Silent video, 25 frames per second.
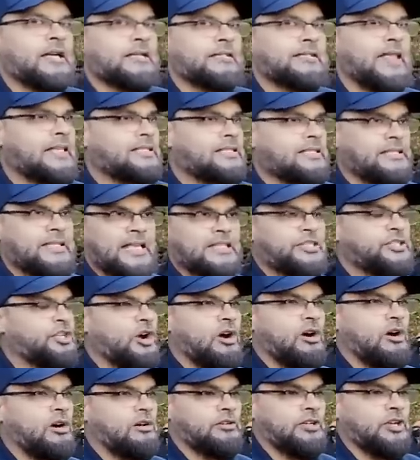that's, that's
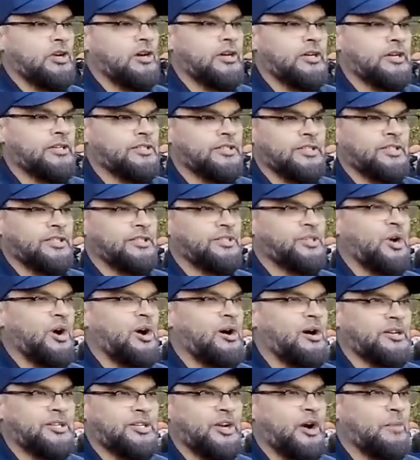your,
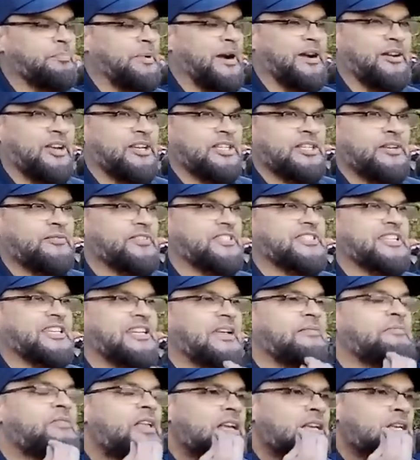your, your prerogative,
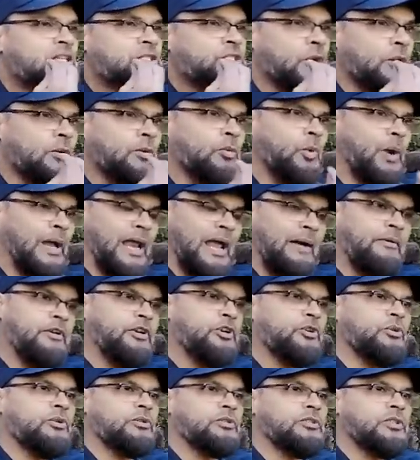isn't it? So what I
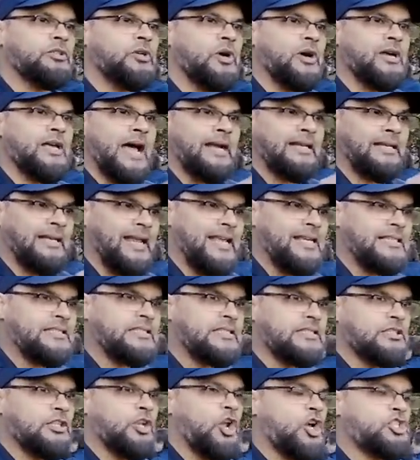want to know, at
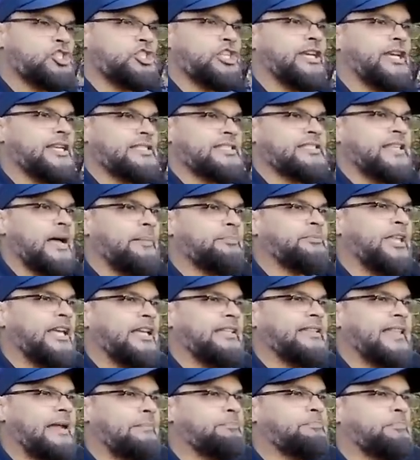least logic is
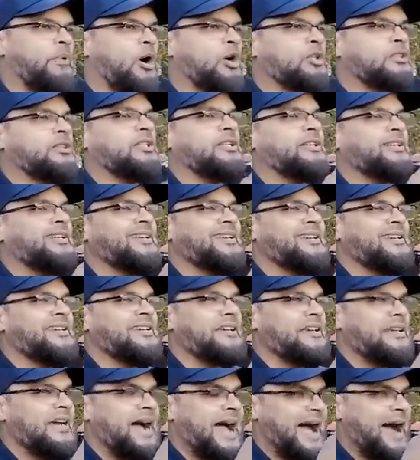something that both
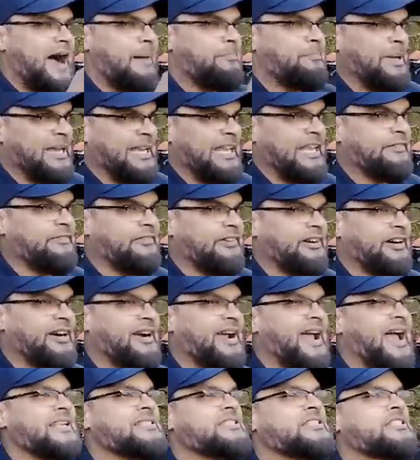a
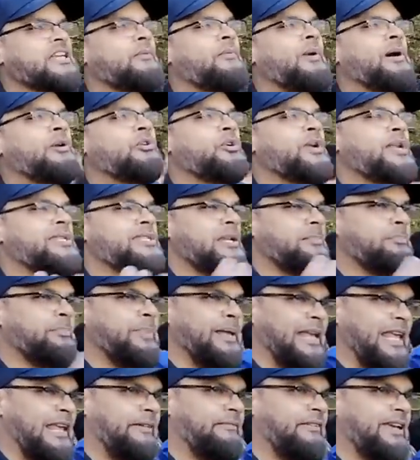believer and someone who doesn't
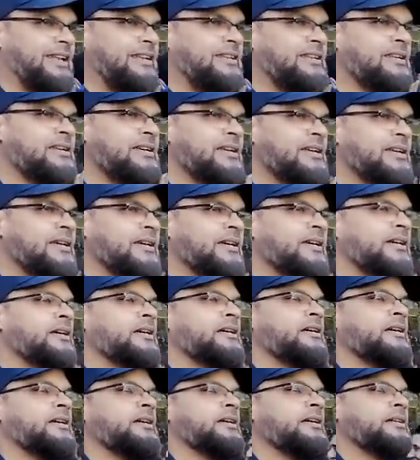believe in
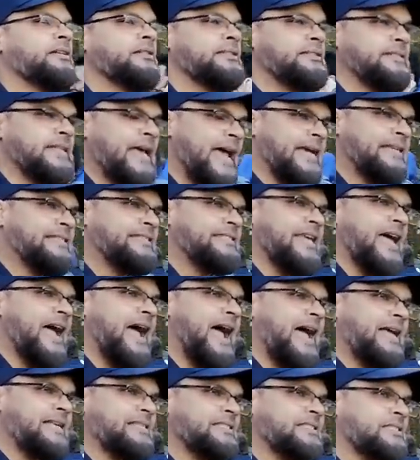takes
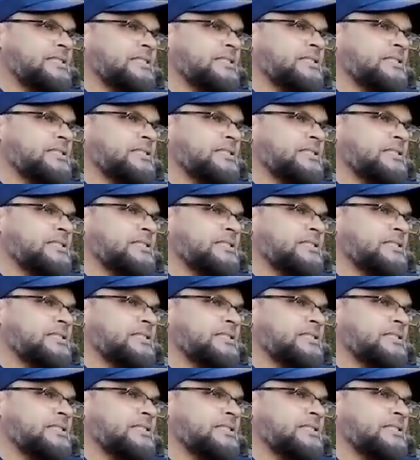as